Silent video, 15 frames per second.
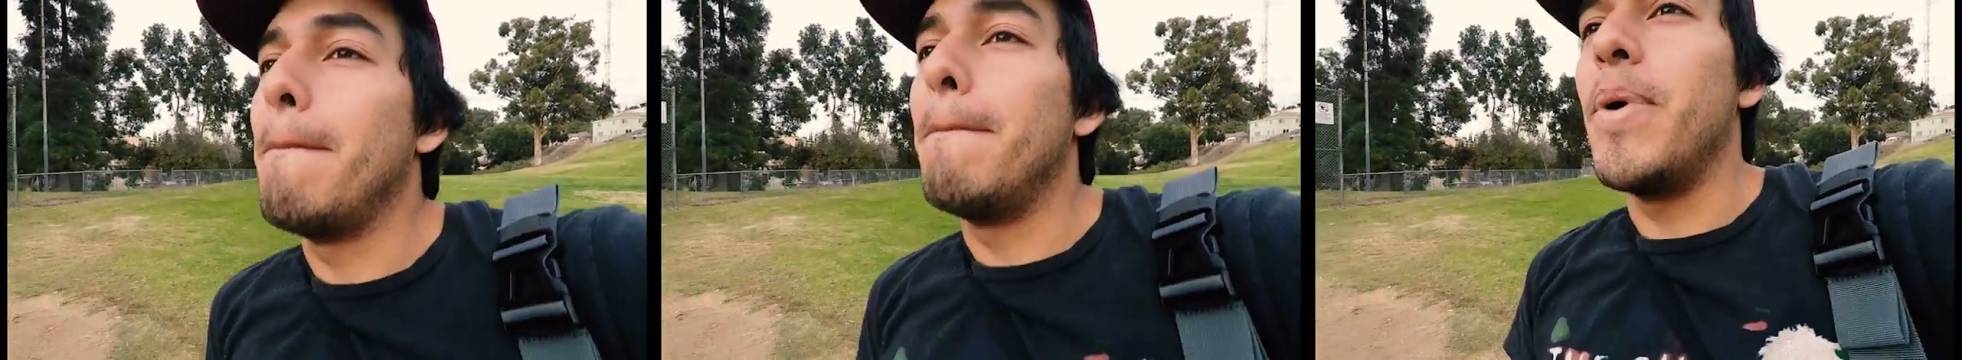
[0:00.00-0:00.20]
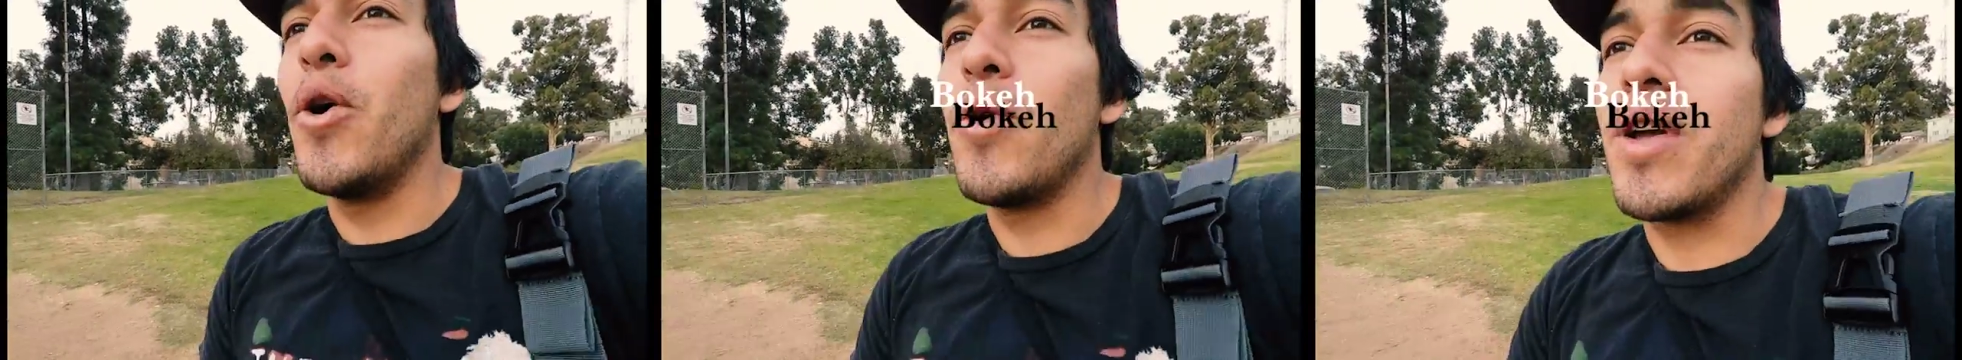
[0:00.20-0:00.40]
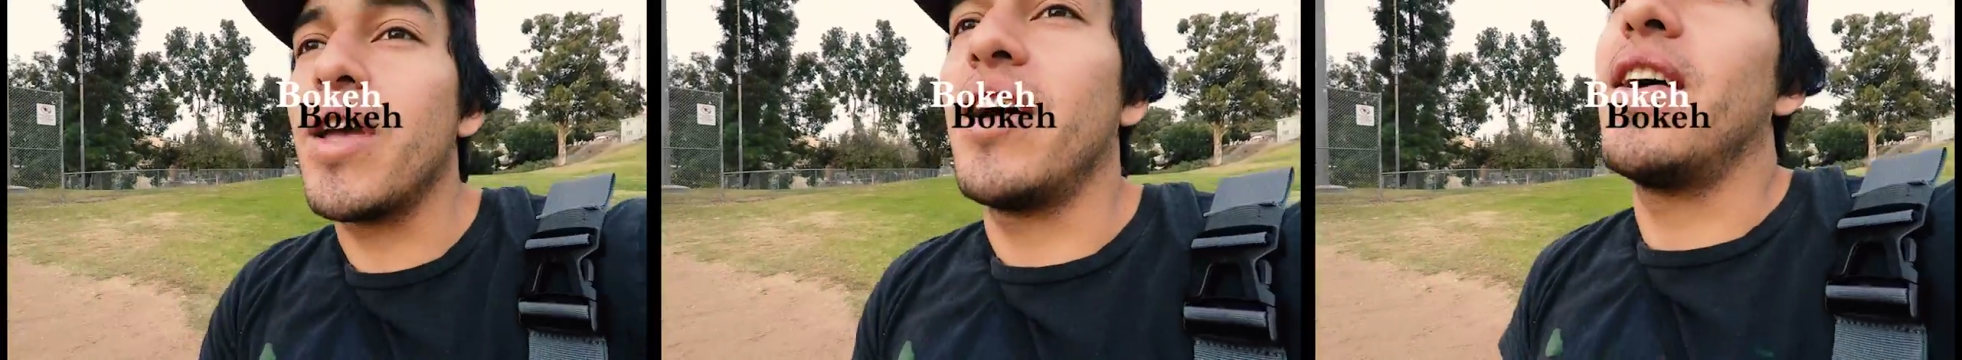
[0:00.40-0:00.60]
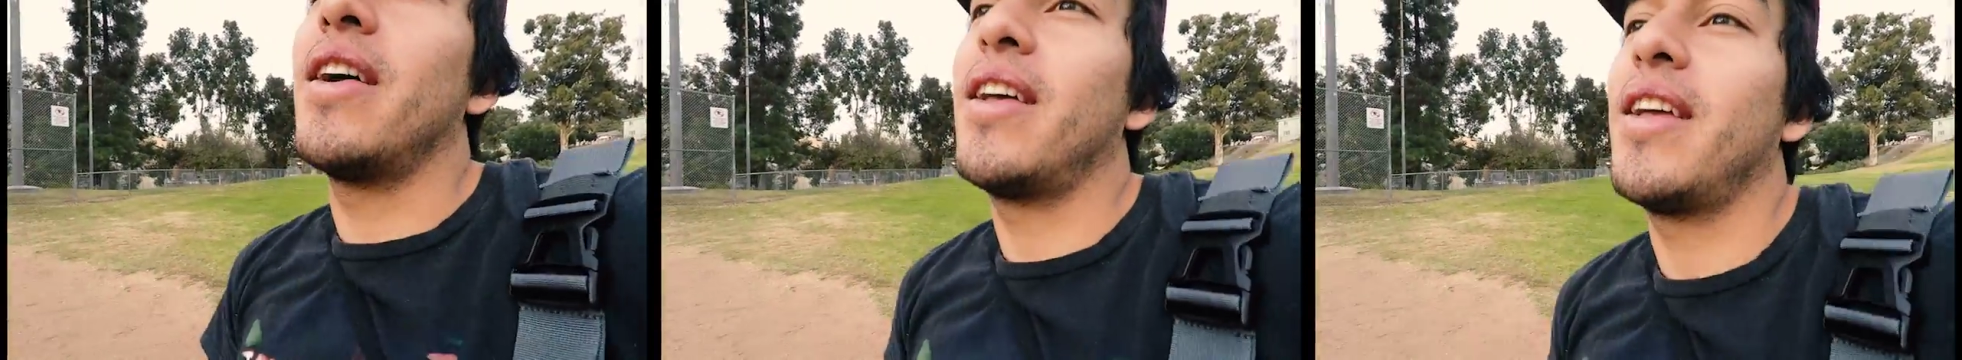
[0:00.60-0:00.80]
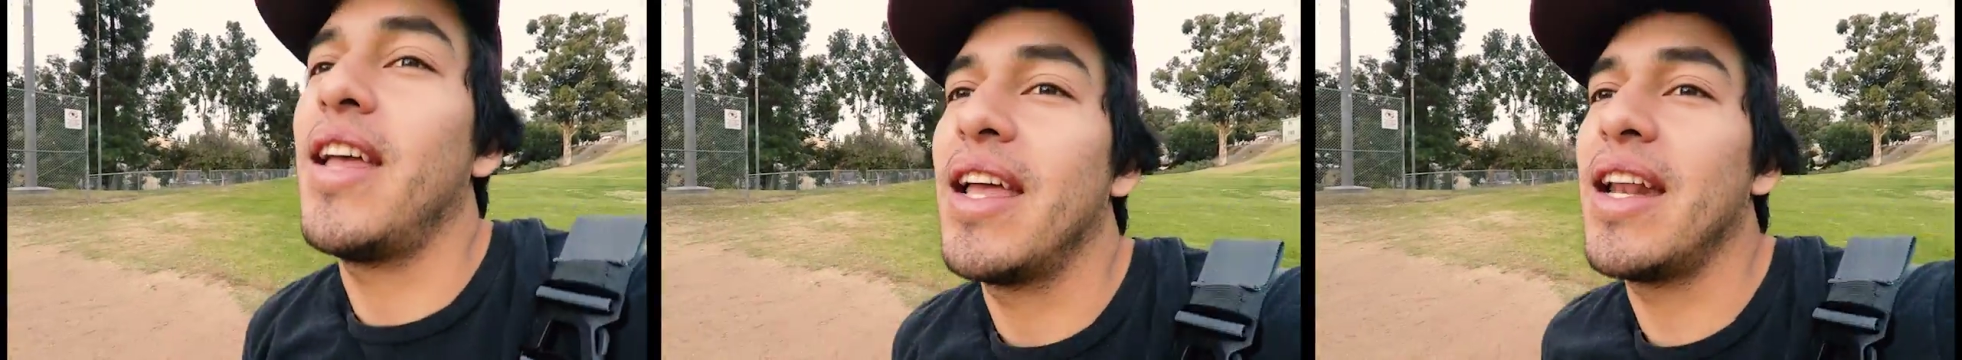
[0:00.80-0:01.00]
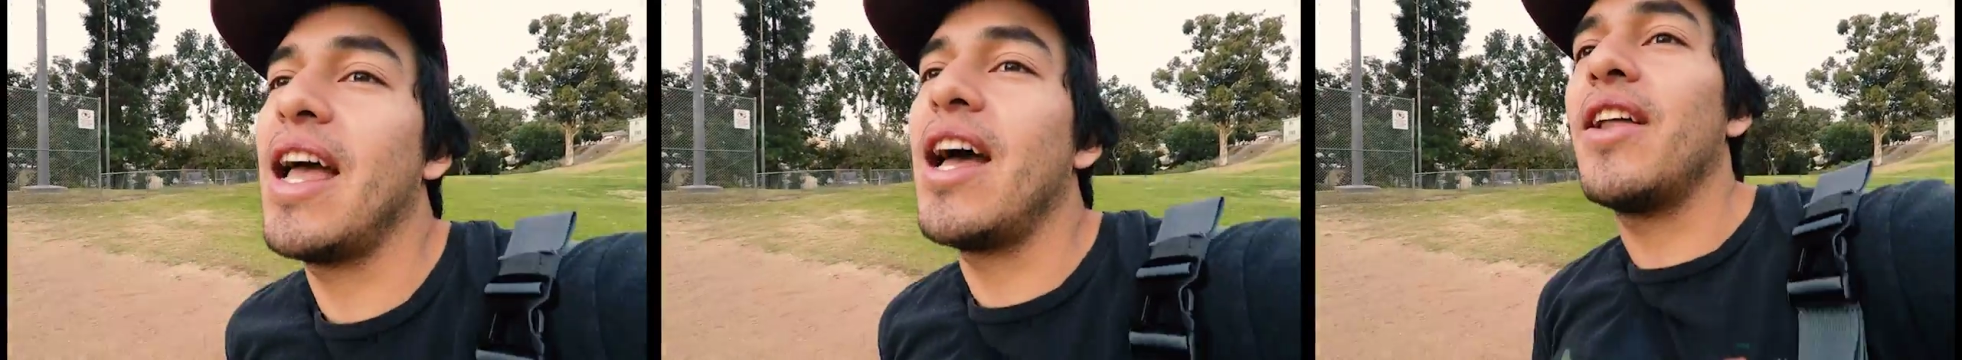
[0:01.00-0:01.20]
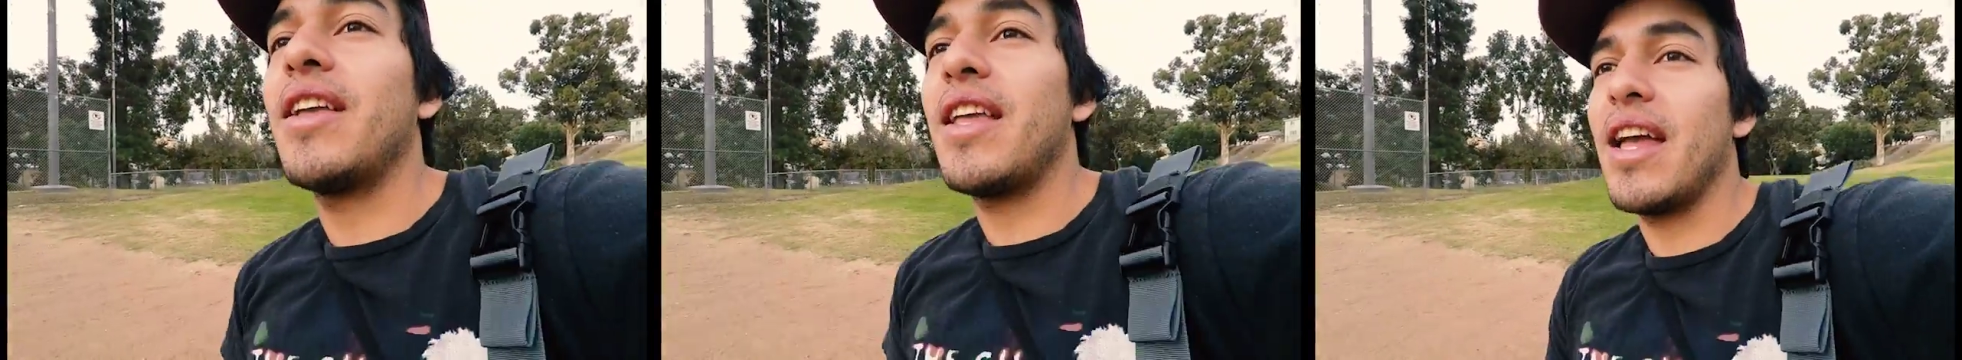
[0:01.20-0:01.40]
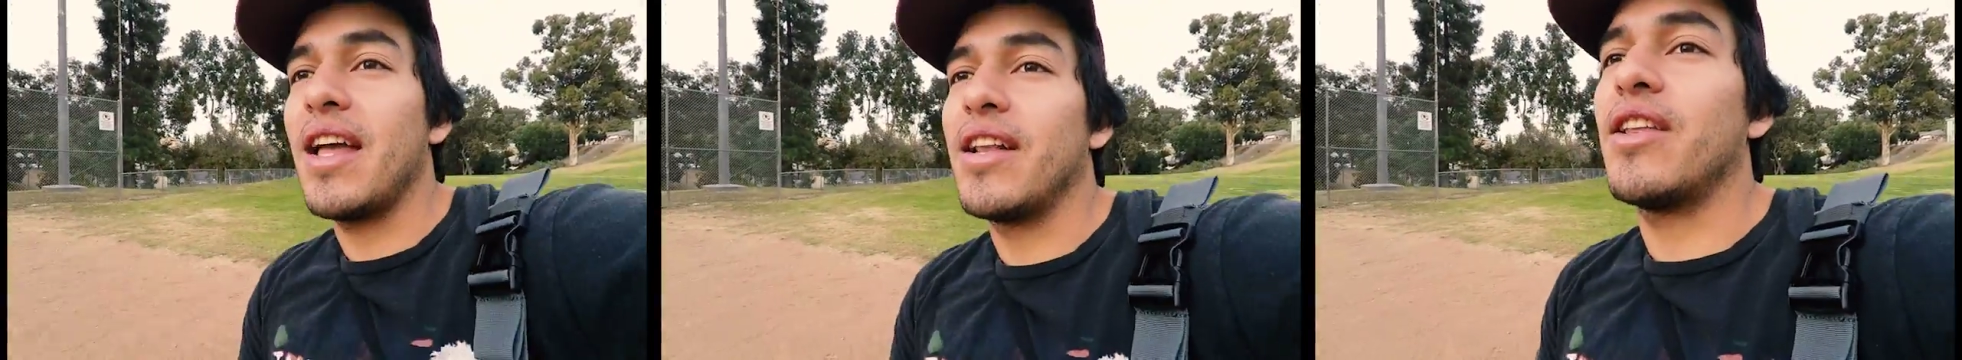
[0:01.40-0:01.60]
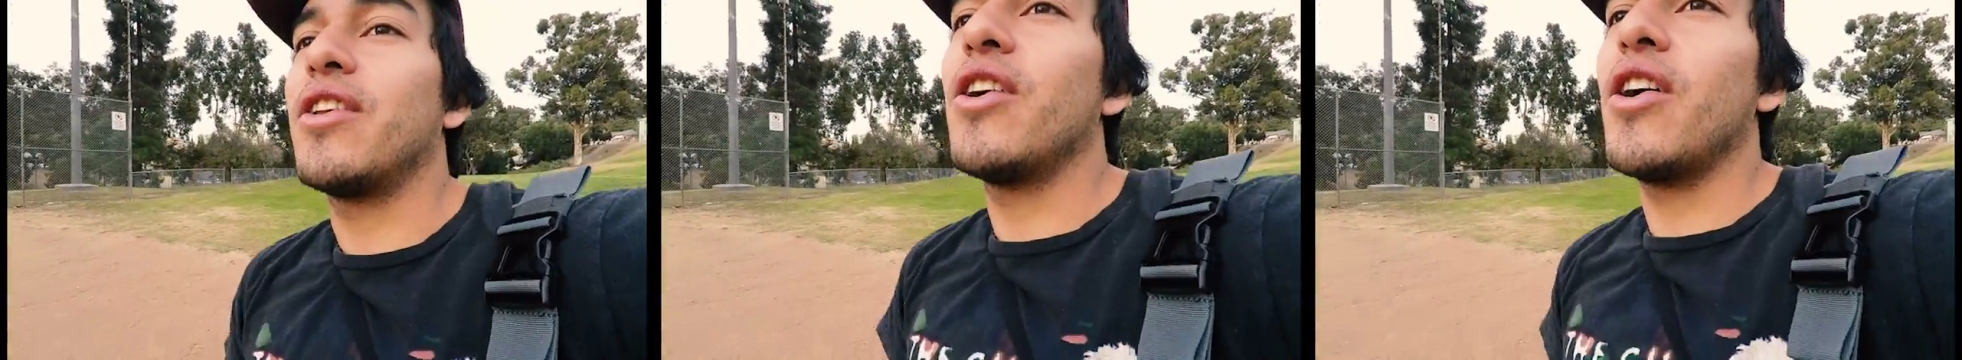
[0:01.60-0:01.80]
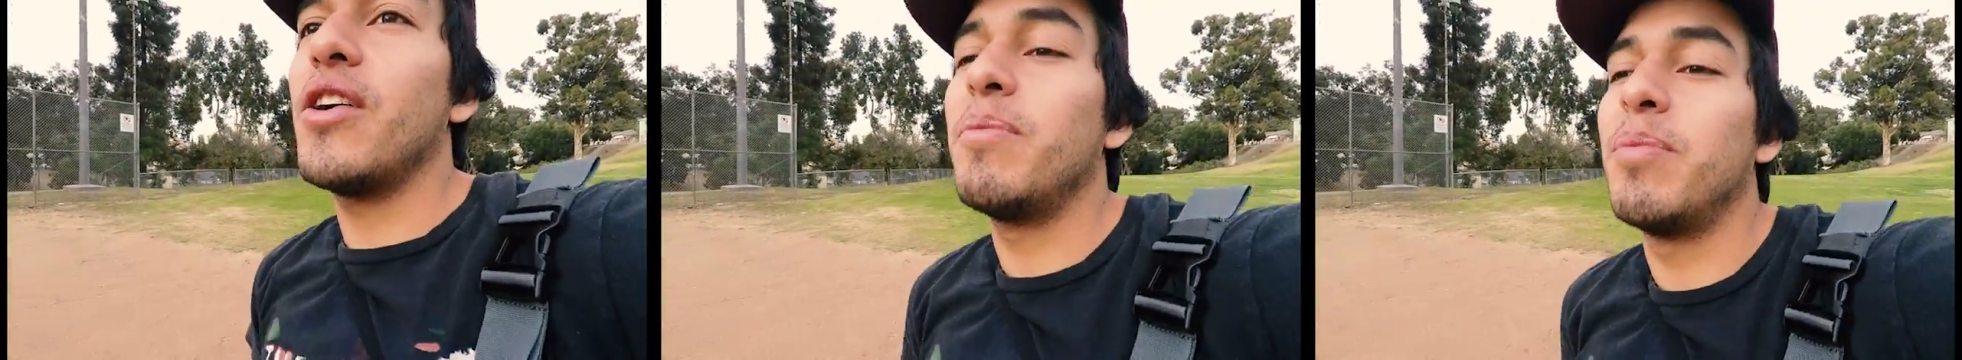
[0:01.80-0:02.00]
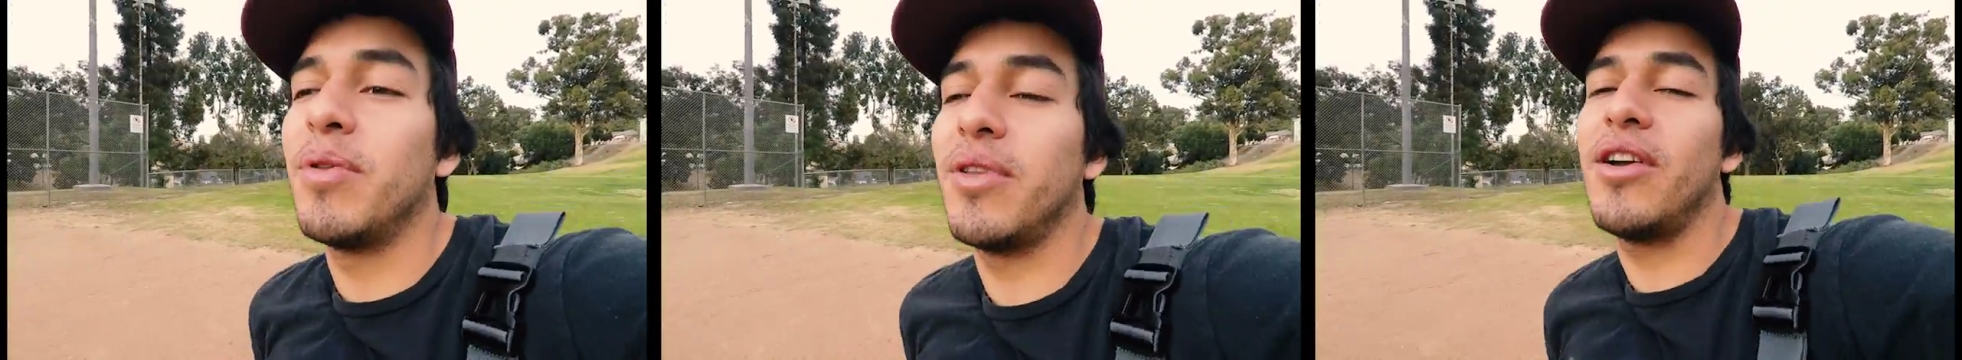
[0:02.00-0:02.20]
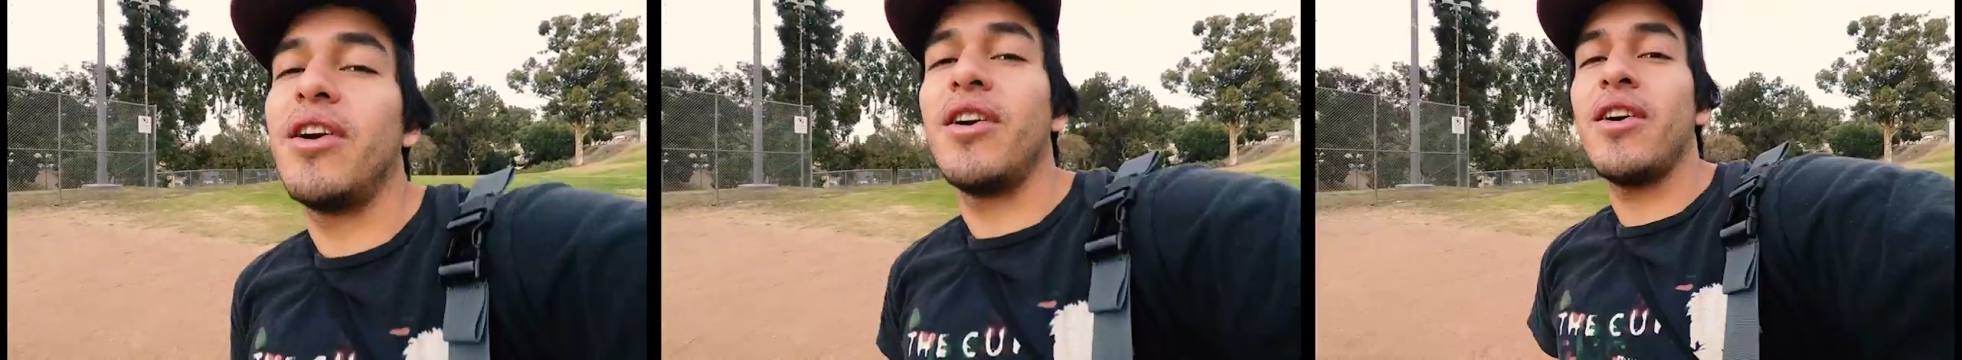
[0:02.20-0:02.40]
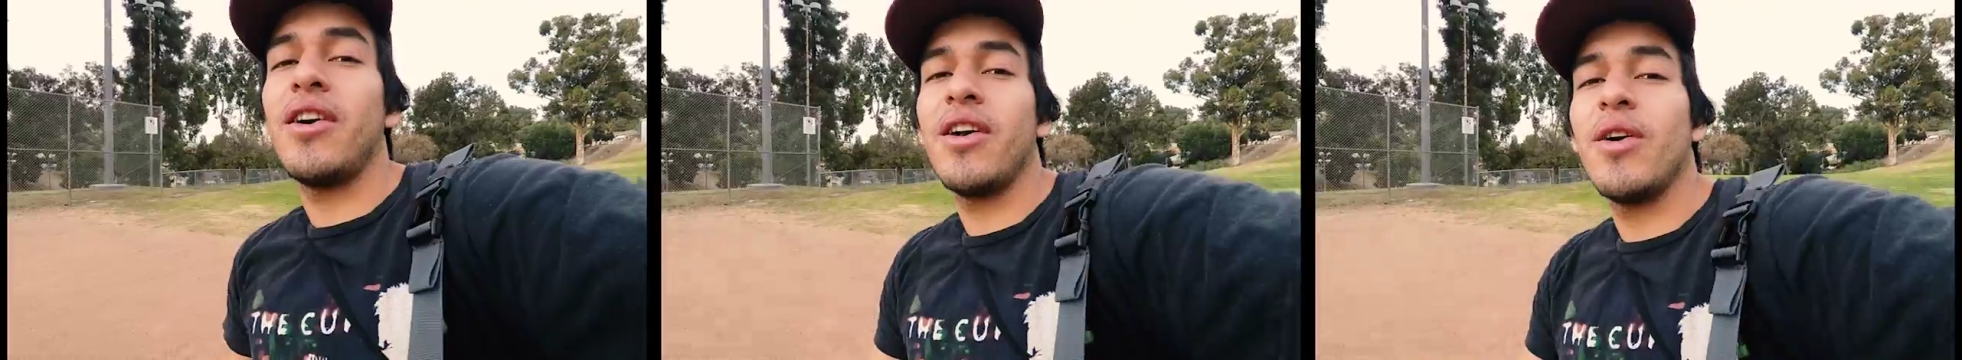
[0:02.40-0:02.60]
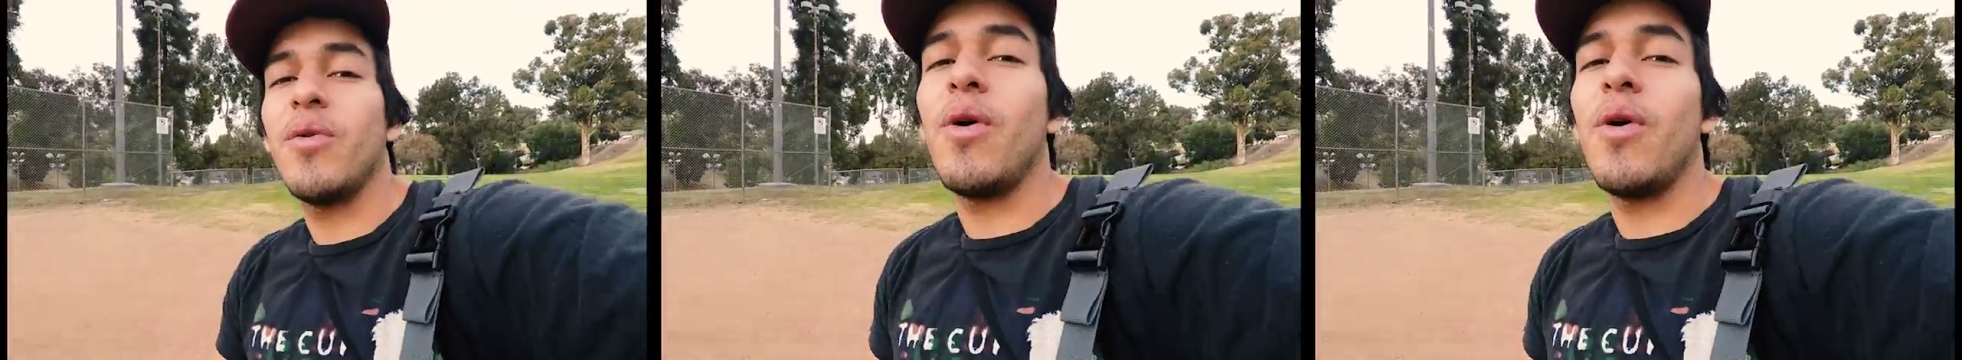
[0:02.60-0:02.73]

bokeh and how to get good blur